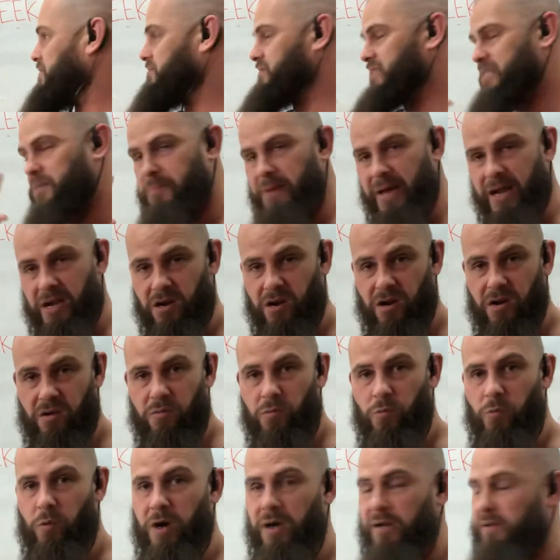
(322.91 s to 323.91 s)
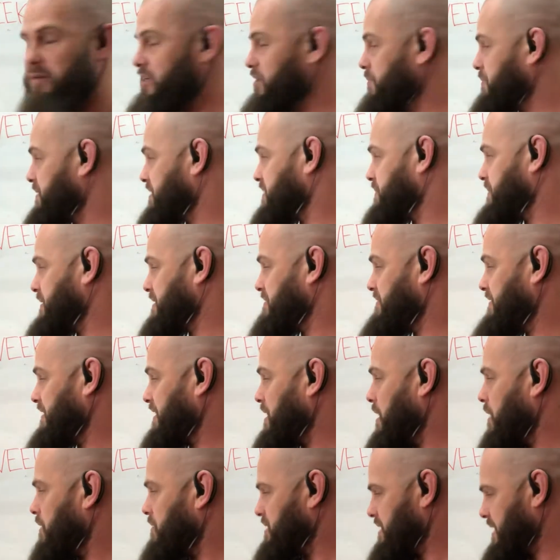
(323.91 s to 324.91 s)
depending on what your specific
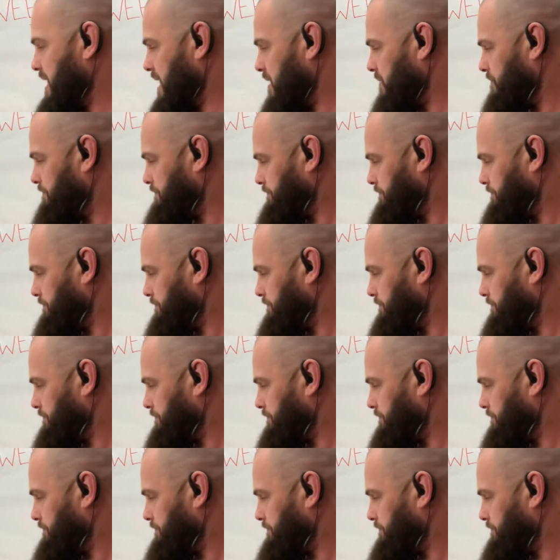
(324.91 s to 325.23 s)
goals are.